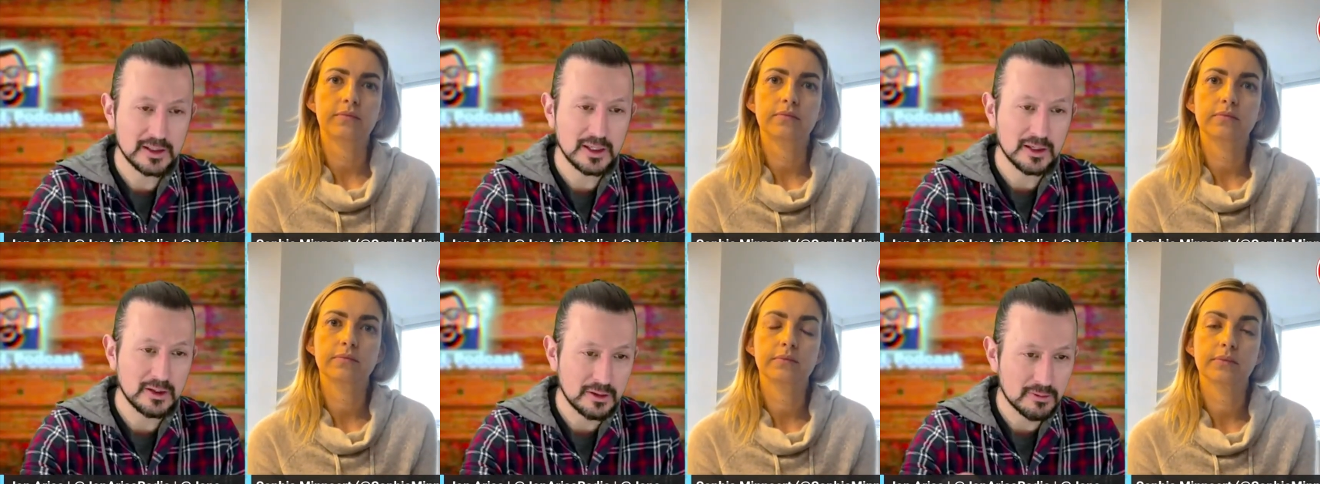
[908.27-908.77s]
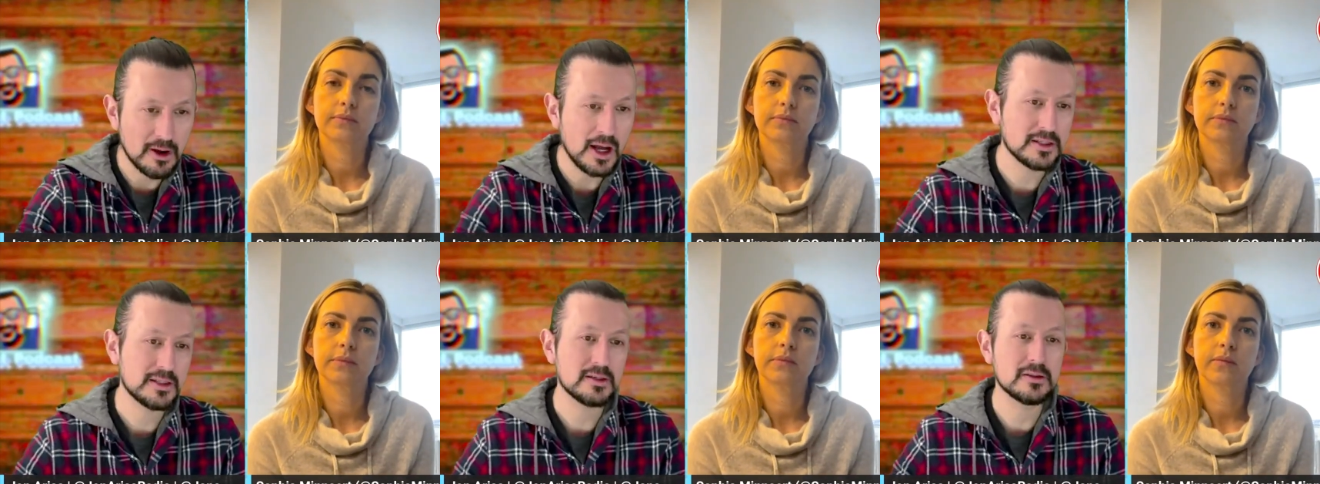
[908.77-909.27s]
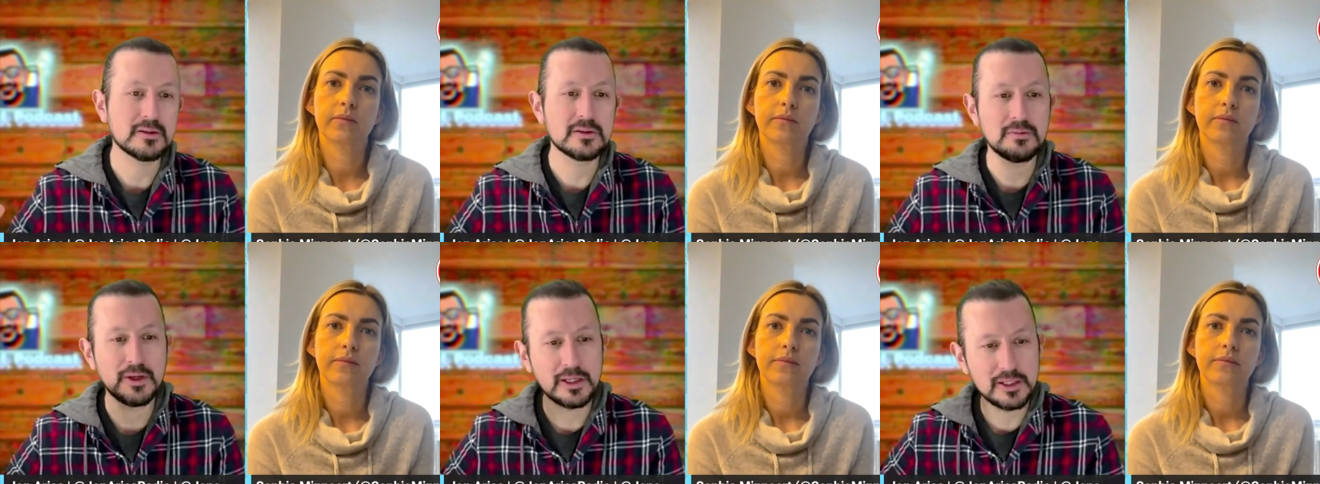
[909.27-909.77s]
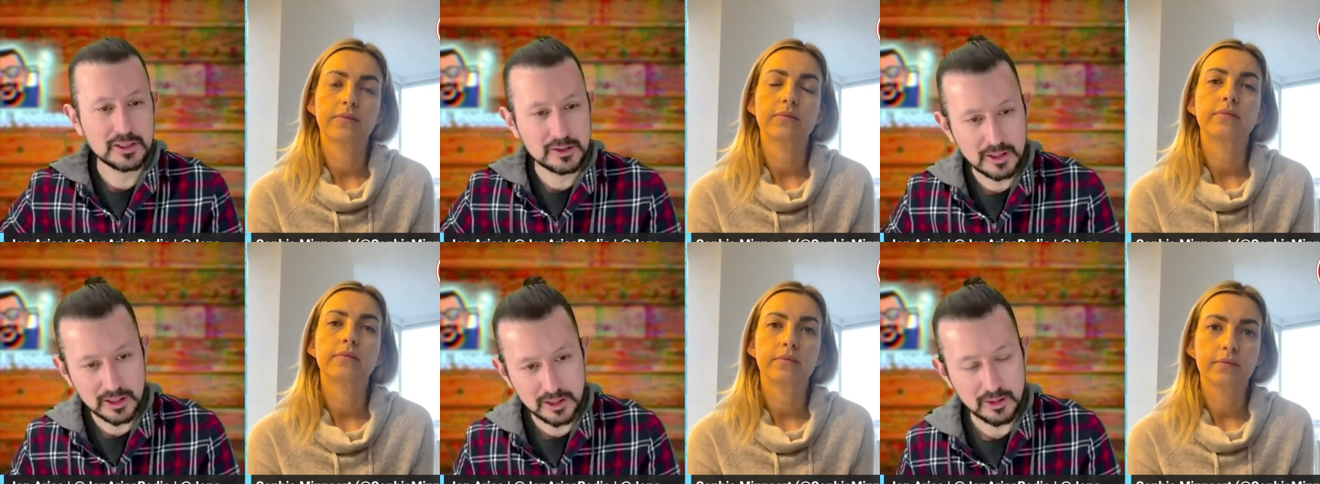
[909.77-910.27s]
Speaker 1: you know, the rosters and making sure
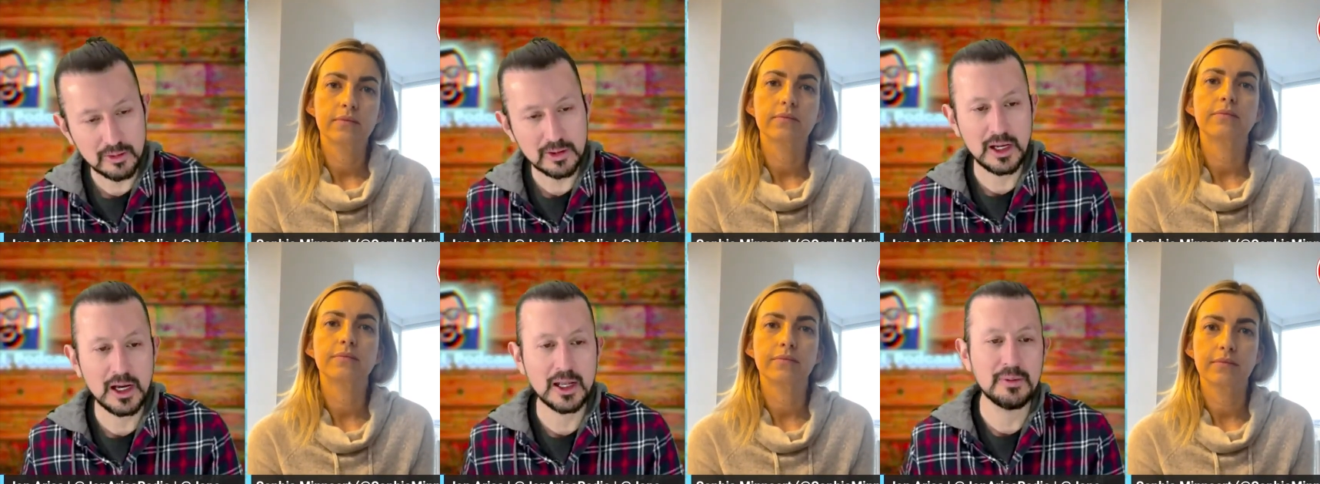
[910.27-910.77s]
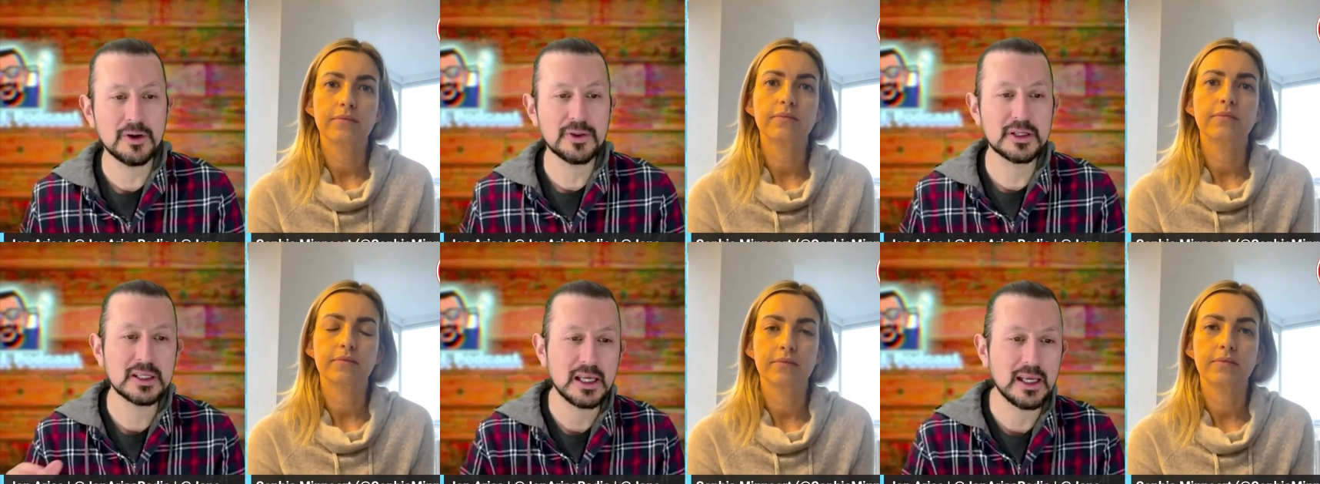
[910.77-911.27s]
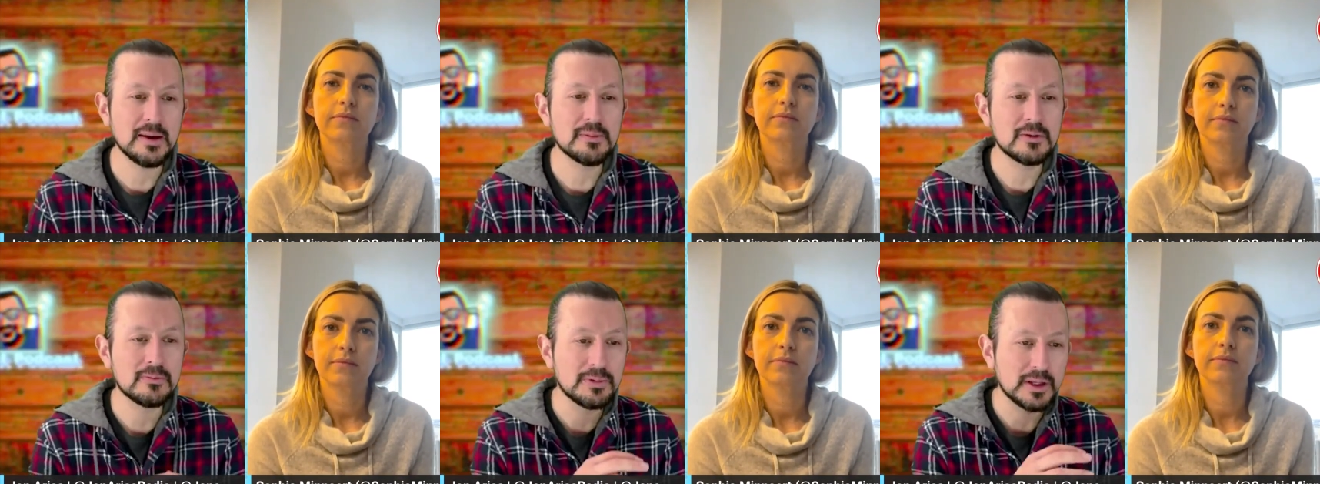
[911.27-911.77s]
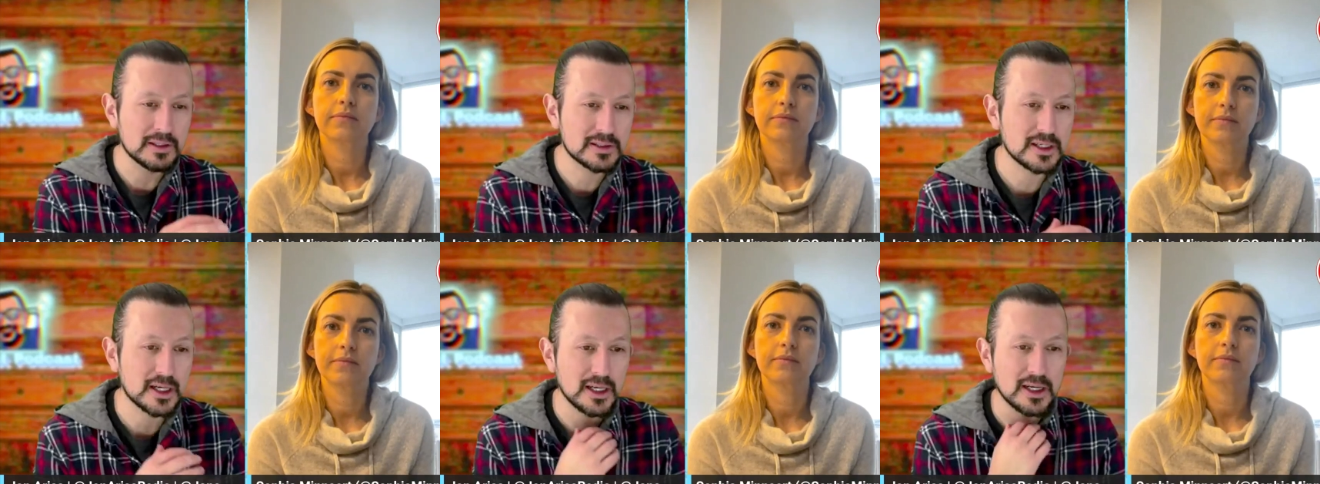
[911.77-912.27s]
I know a lot about the team and, and
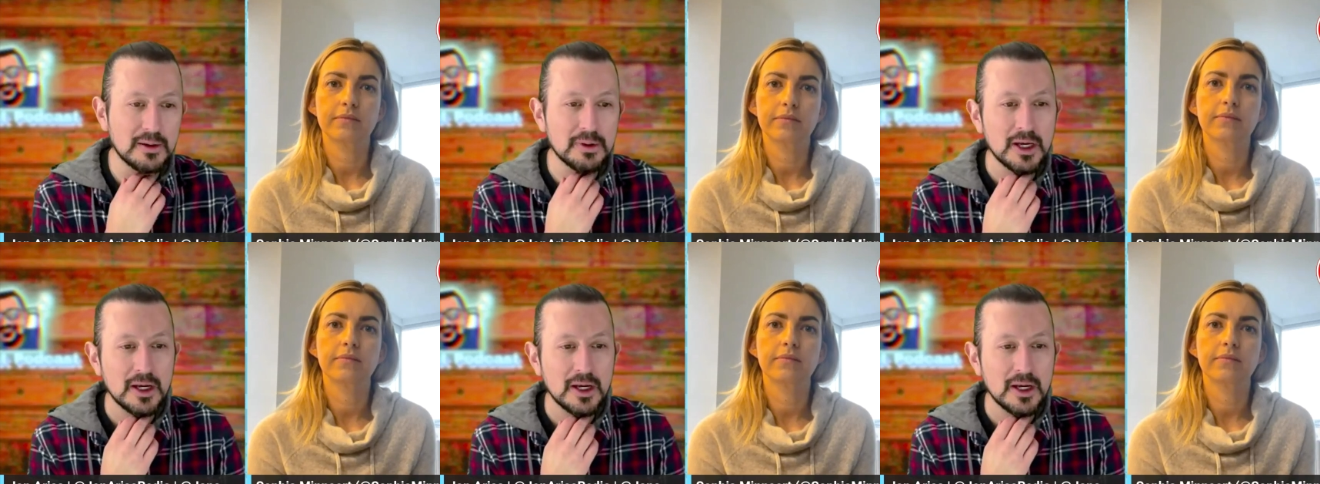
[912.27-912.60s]
studying up.